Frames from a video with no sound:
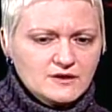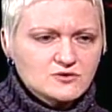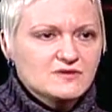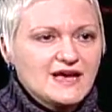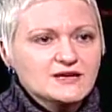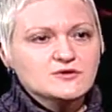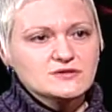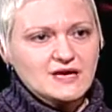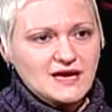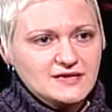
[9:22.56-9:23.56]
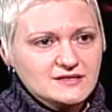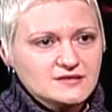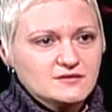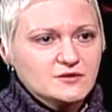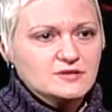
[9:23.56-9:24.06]
sort of
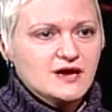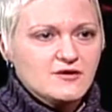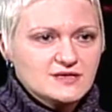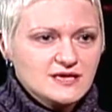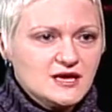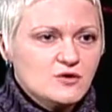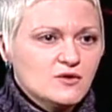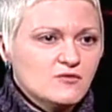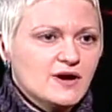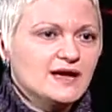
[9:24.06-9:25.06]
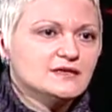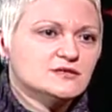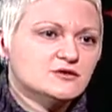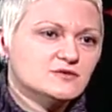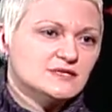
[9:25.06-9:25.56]
exercise those guaranteed equal rights
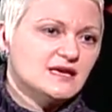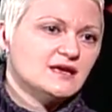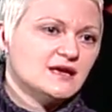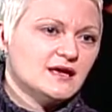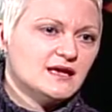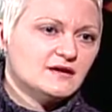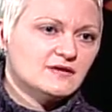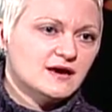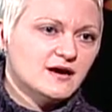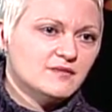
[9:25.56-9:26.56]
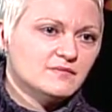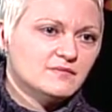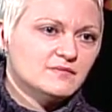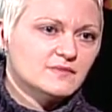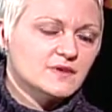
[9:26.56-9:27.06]
to seating in
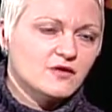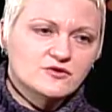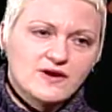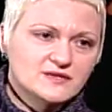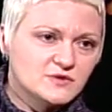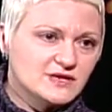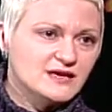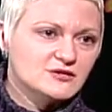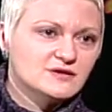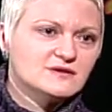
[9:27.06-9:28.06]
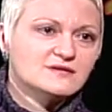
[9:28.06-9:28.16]
on transportation.